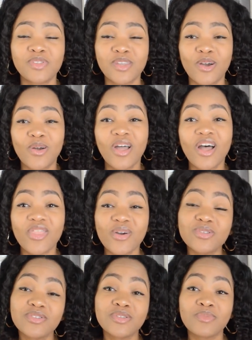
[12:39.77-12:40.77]
So
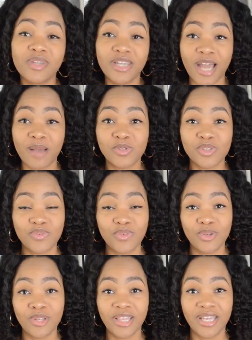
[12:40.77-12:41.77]
those are some good options for
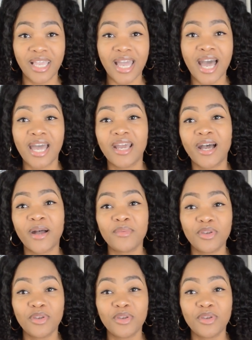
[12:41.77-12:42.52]
you to look at um,